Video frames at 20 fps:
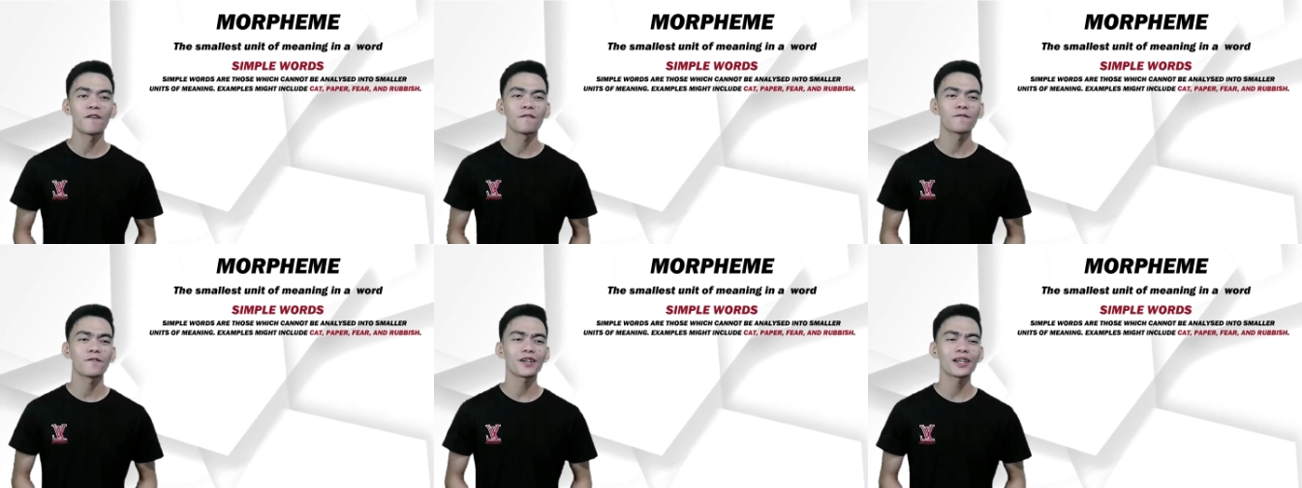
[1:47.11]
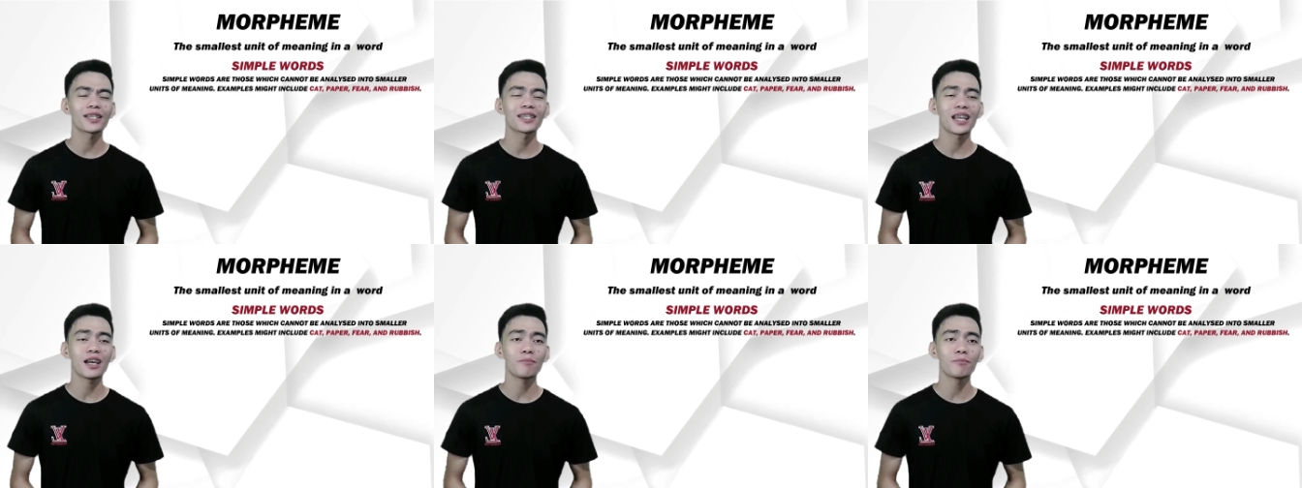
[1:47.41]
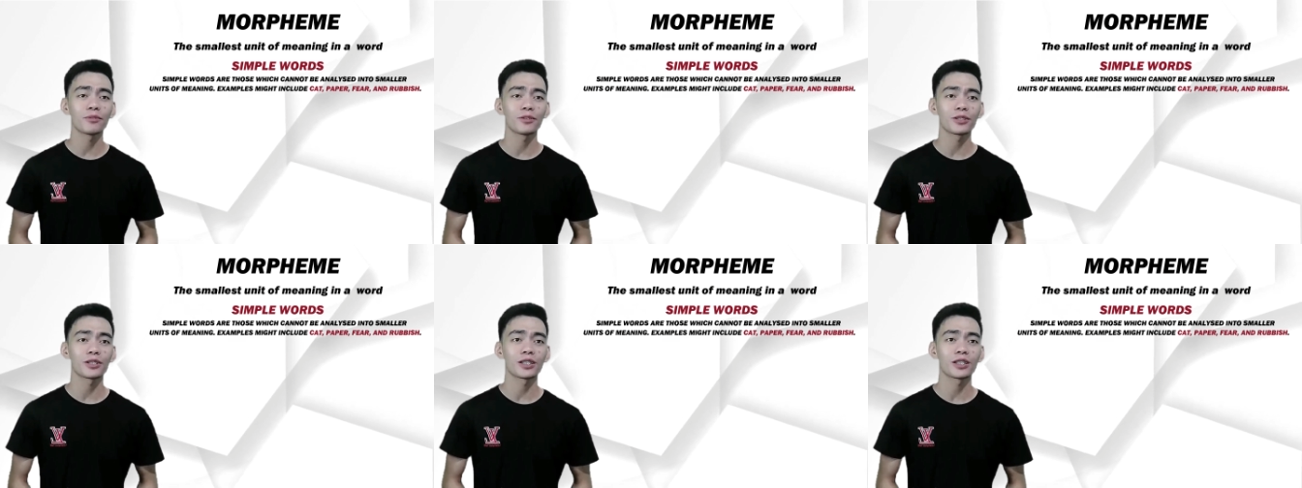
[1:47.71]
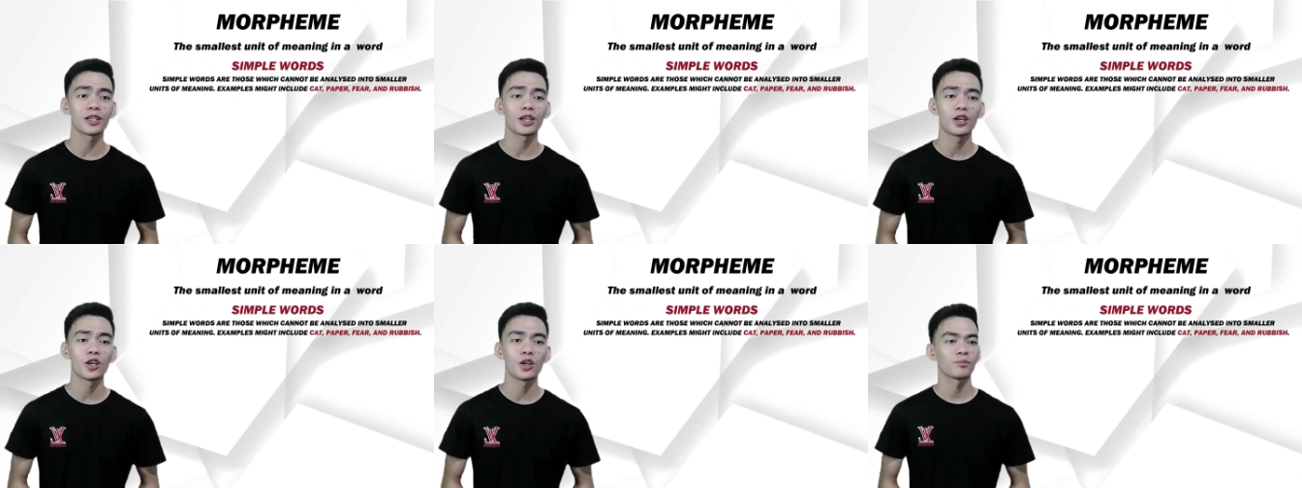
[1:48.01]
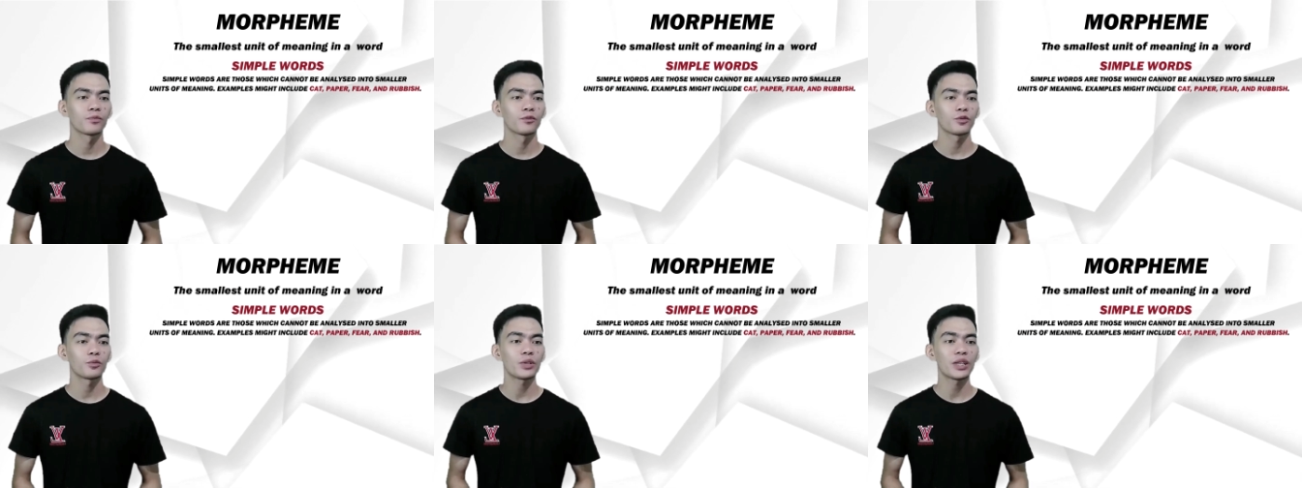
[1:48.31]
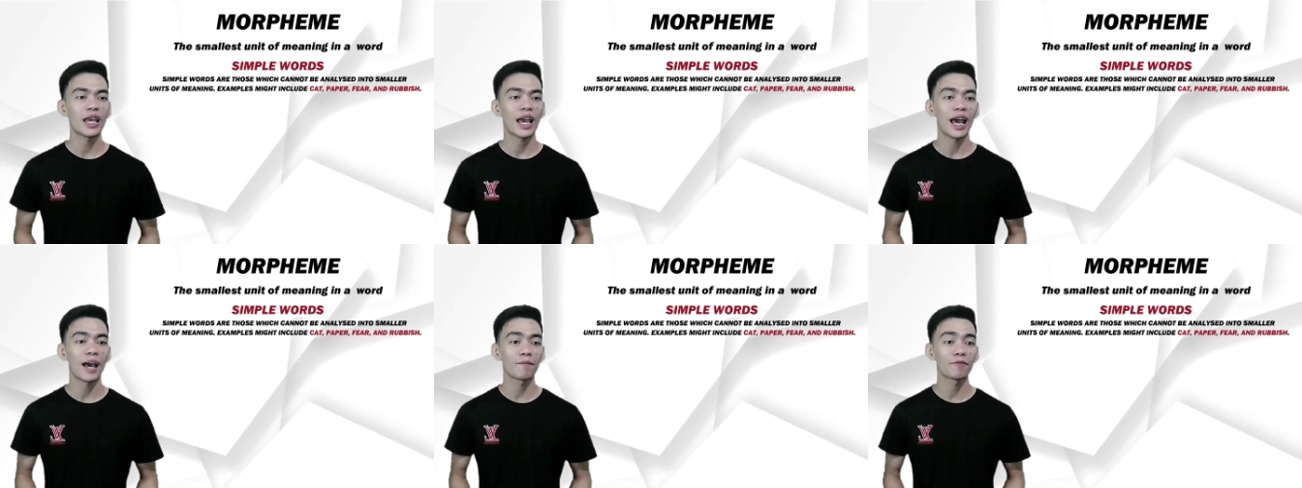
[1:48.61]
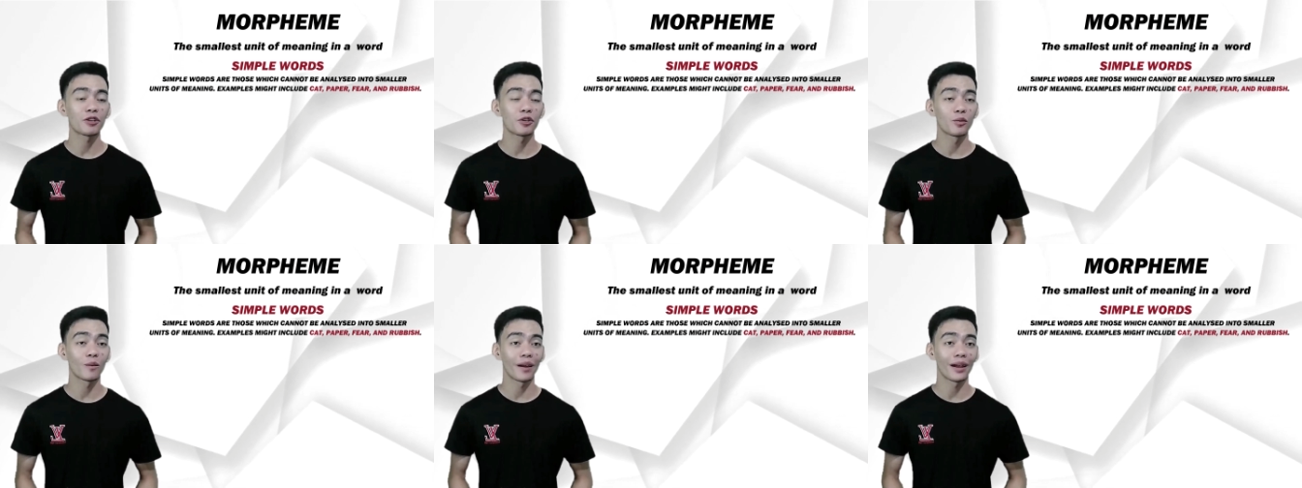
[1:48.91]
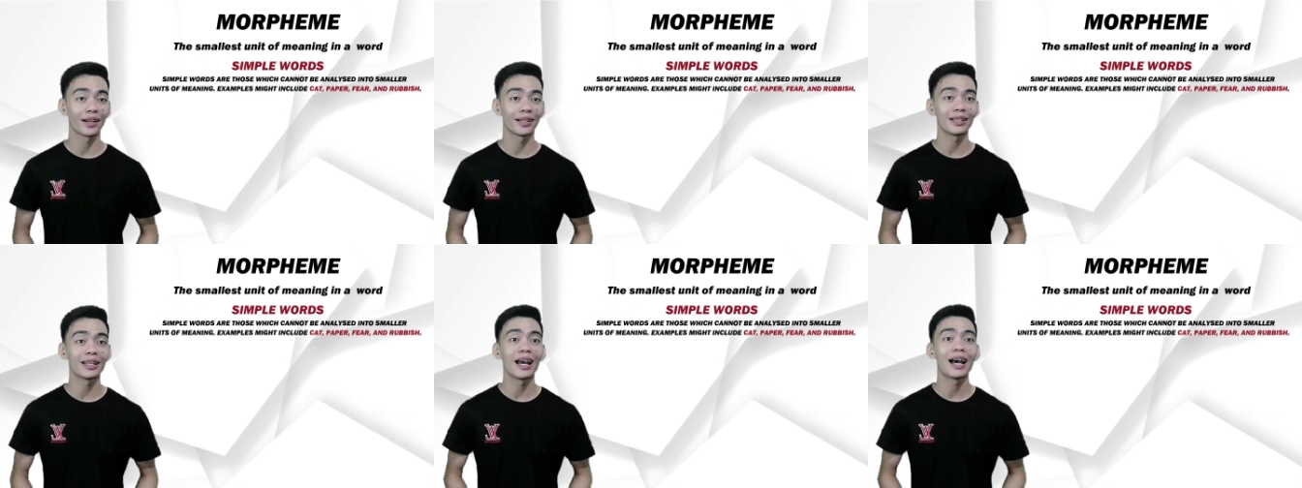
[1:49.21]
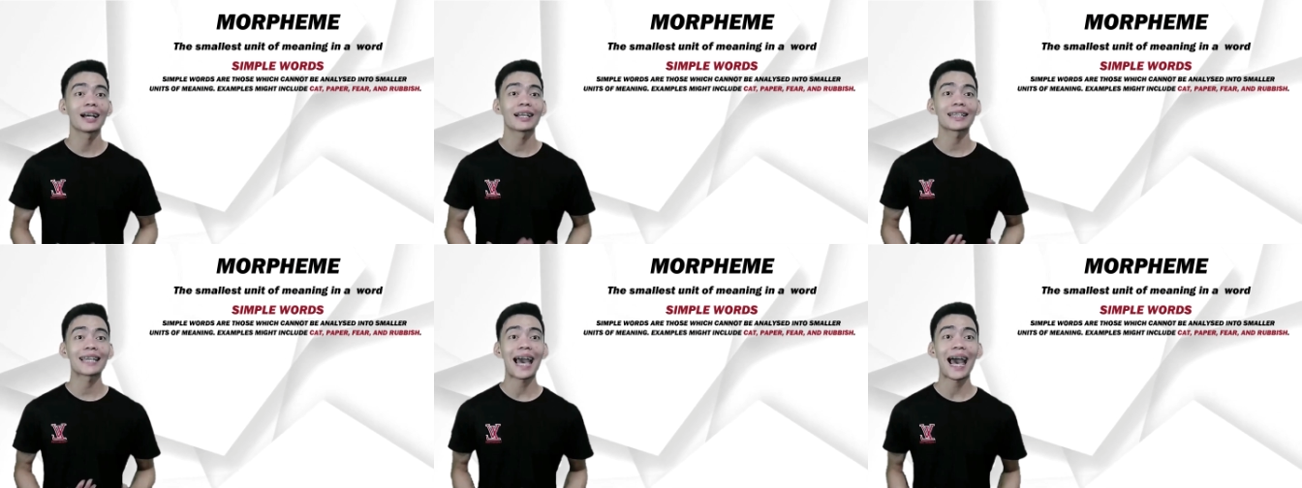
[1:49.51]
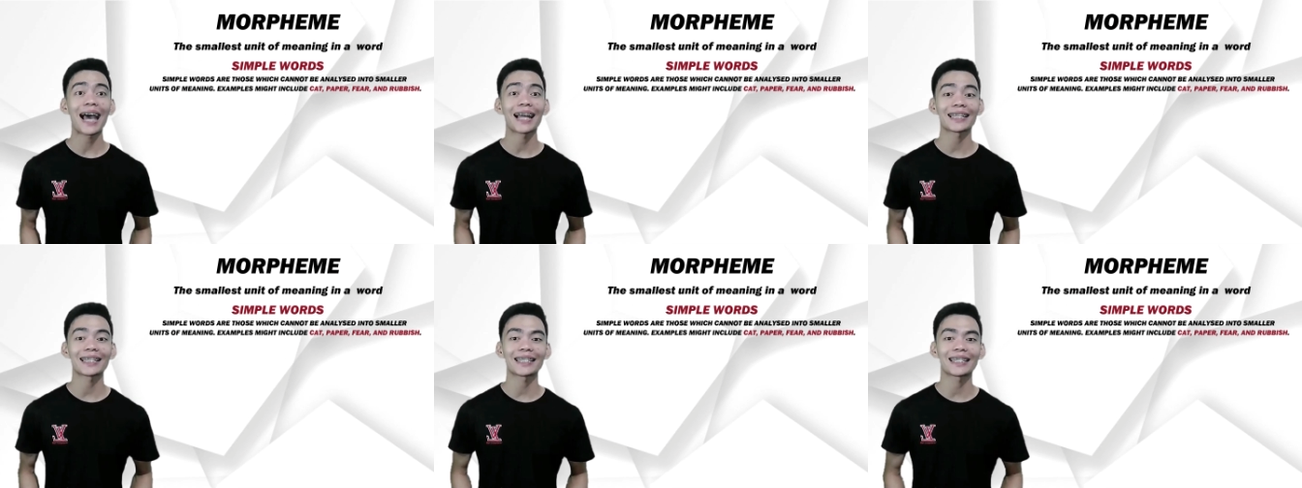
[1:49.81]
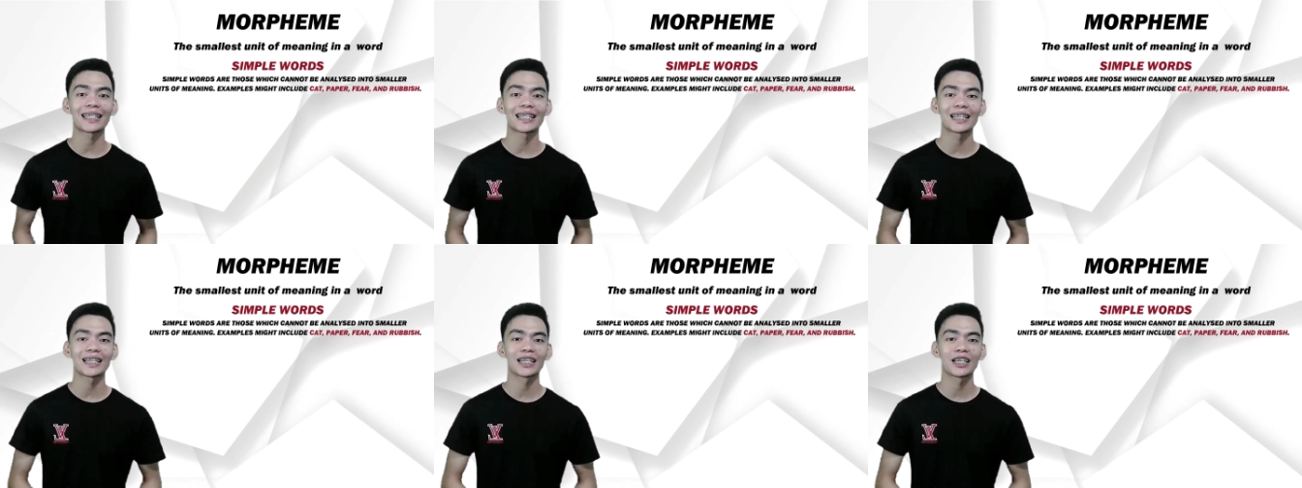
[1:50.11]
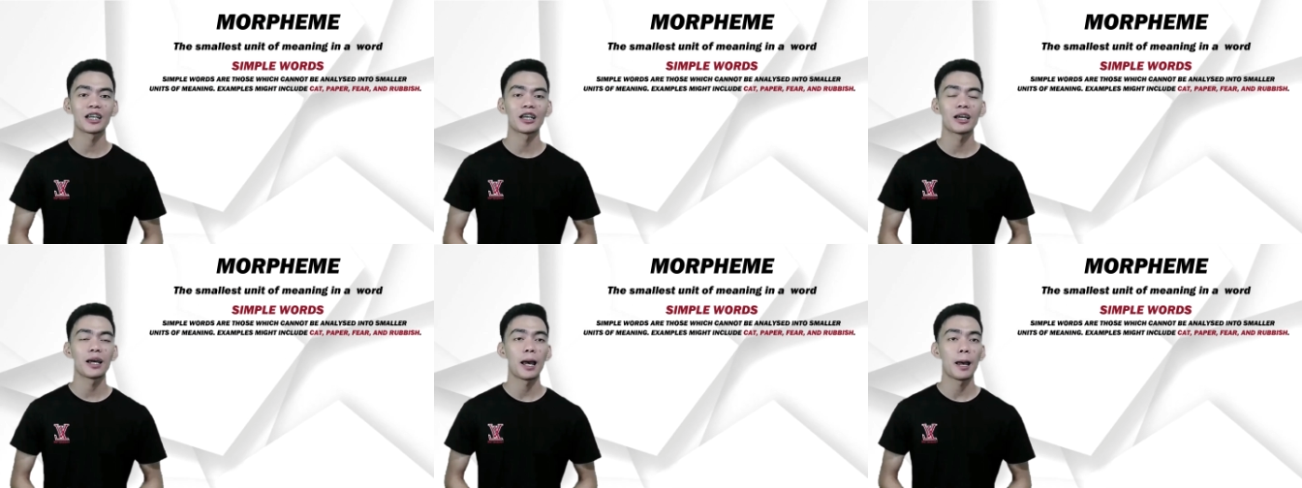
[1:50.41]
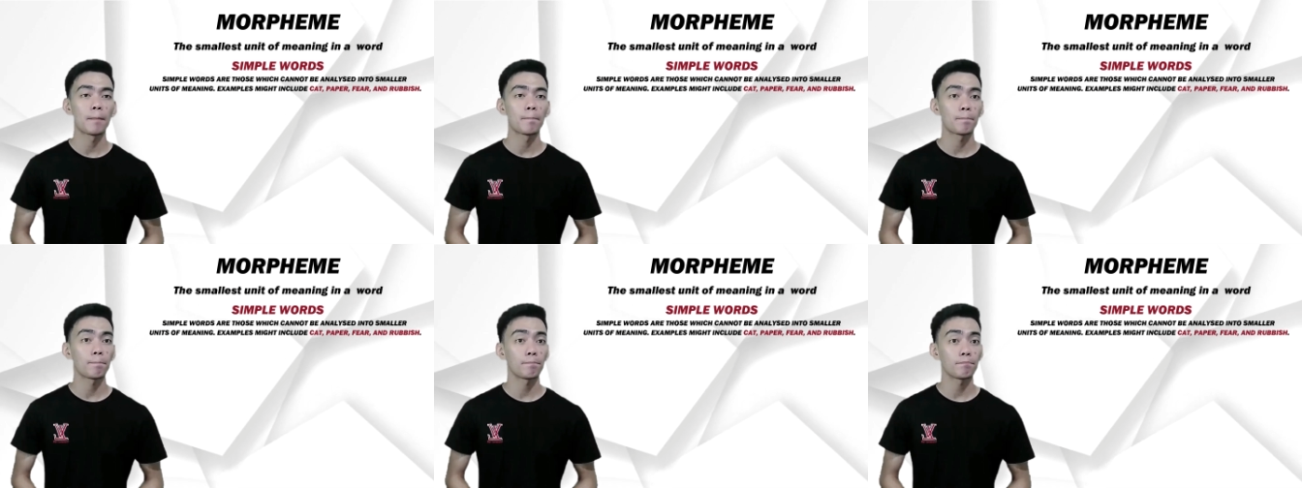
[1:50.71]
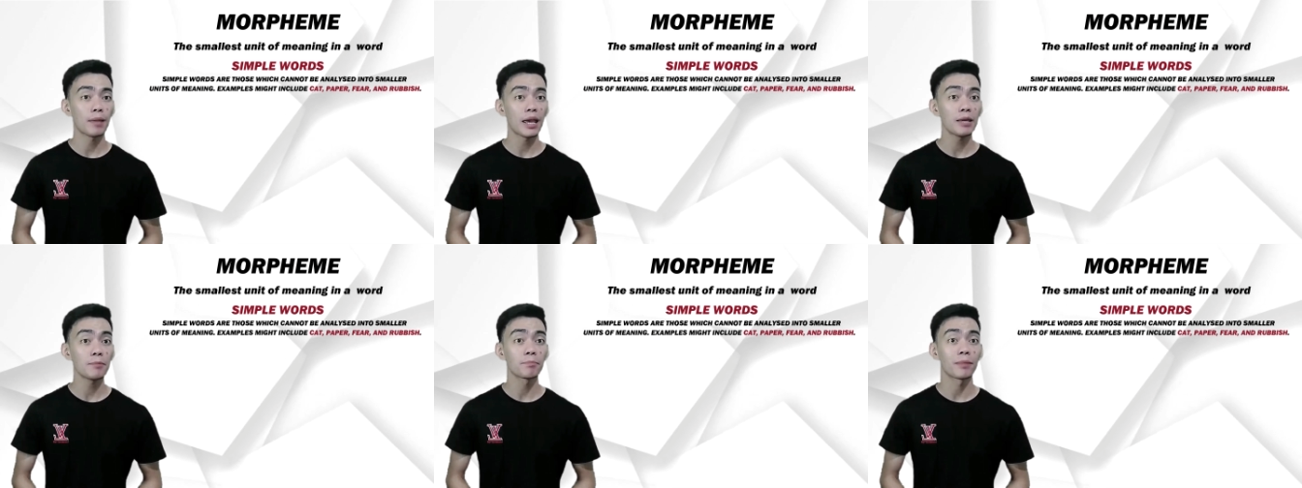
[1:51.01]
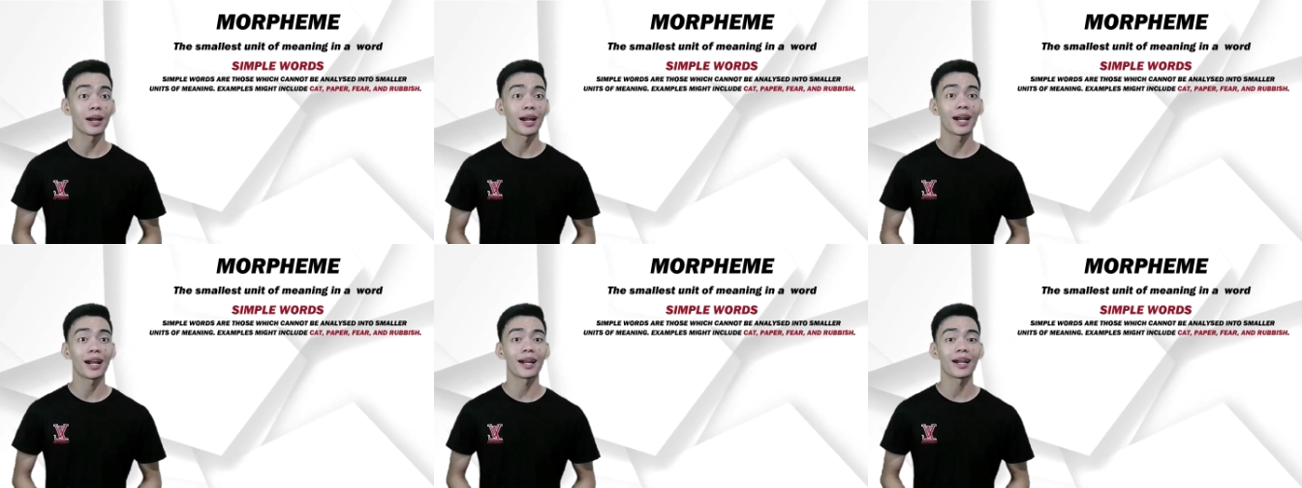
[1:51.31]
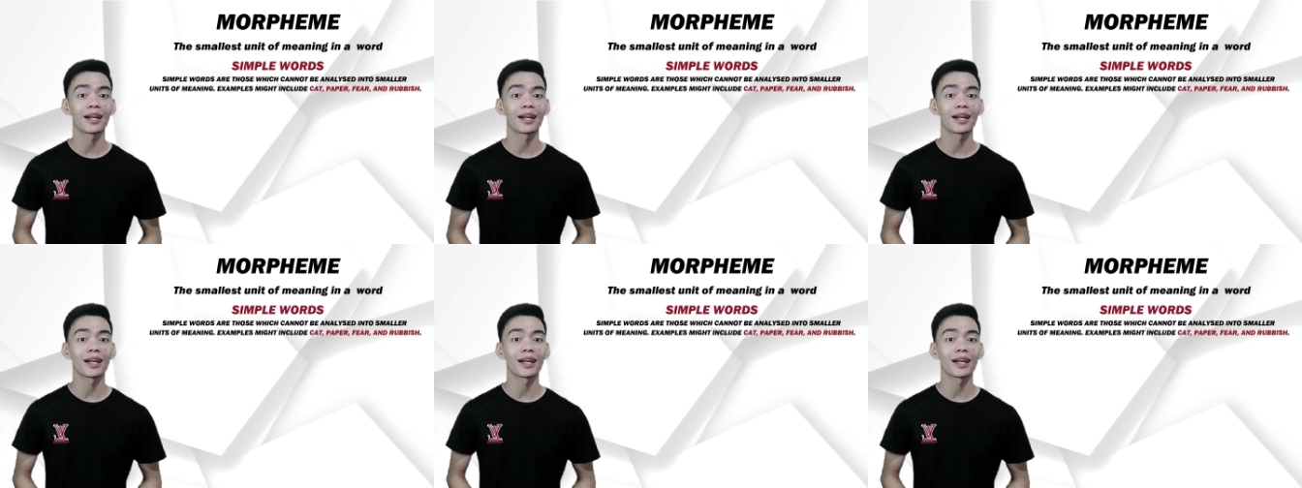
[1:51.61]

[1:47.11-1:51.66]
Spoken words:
For examples, we have the word cat, paper,